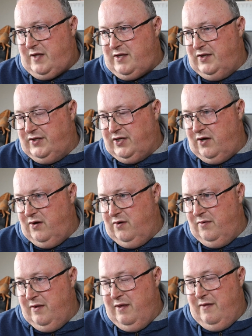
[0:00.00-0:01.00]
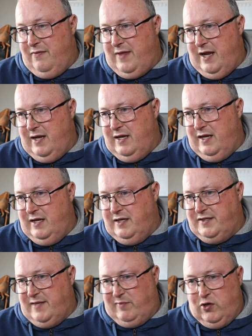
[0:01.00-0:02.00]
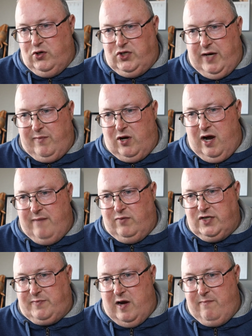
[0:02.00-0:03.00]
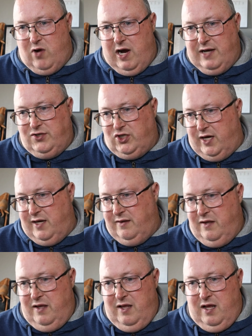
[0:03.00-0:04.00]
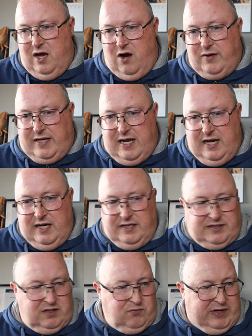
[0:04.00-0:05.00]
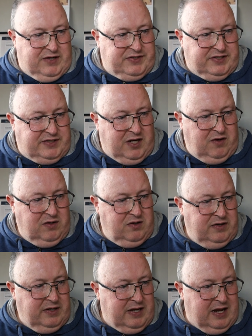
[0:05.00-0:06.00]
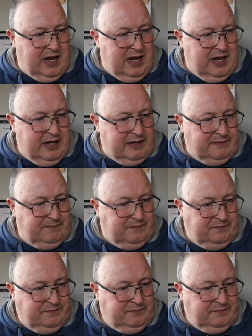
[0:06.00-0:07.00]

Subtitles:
So that is the Blue Gemini books by Mike Jean. Okay, so what else is going on?